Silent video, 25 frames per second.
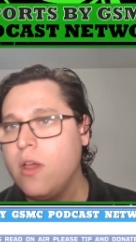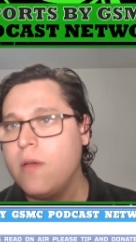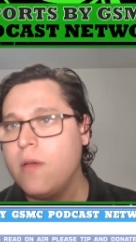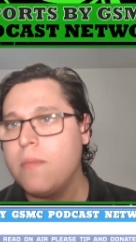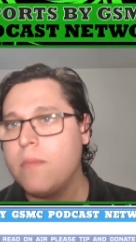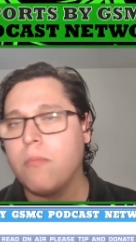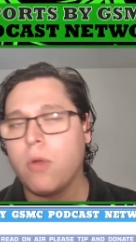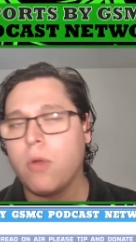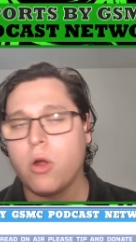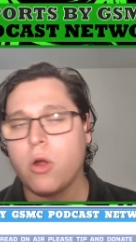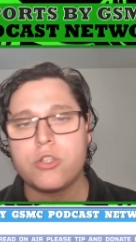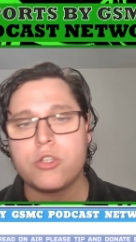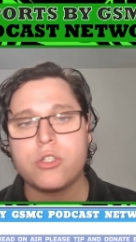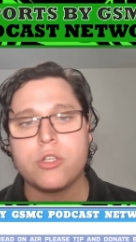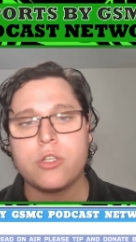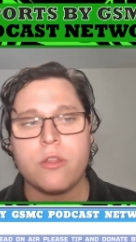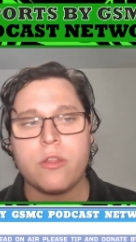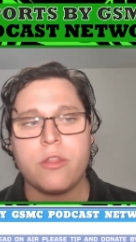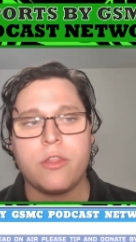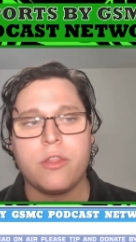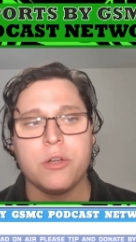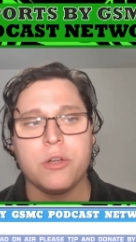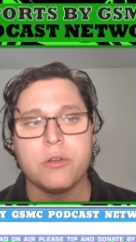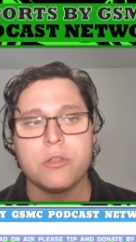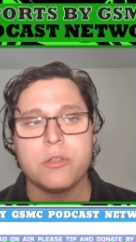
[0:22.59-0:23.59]
March
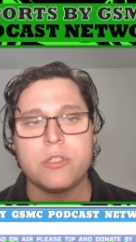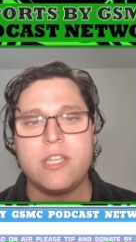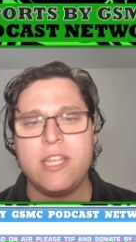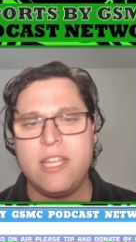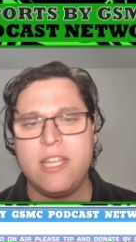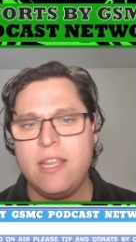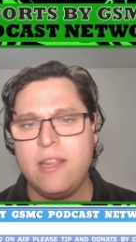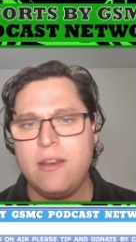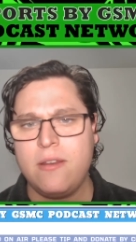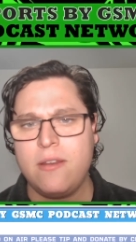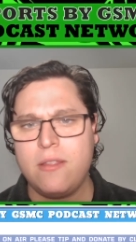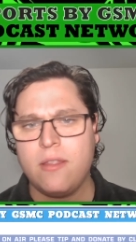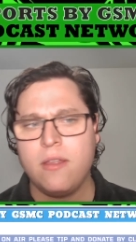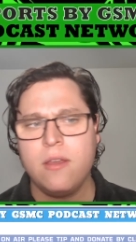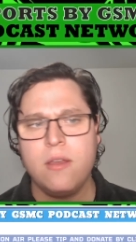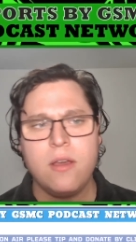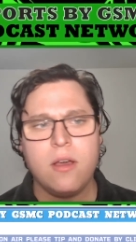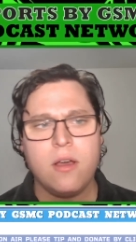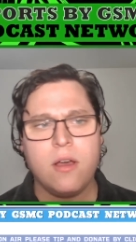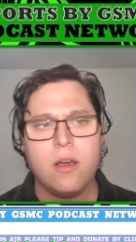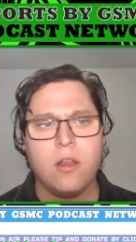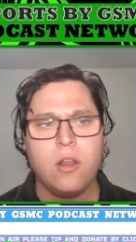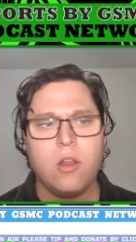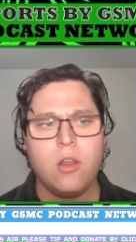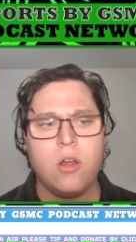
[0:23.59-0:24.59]
thirteenth,
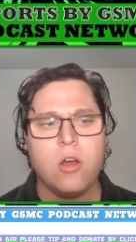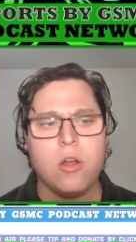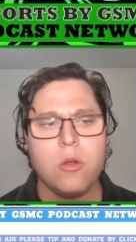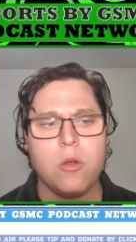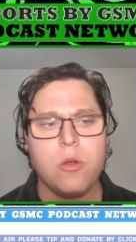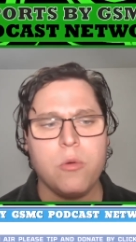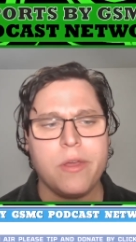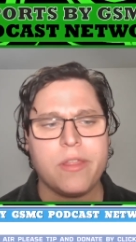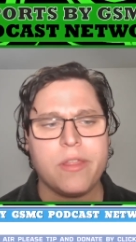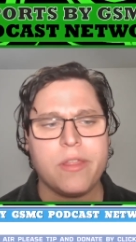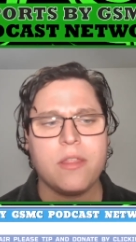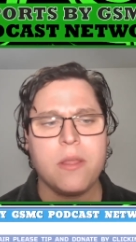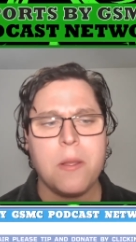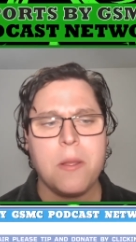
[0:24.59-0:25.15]
along with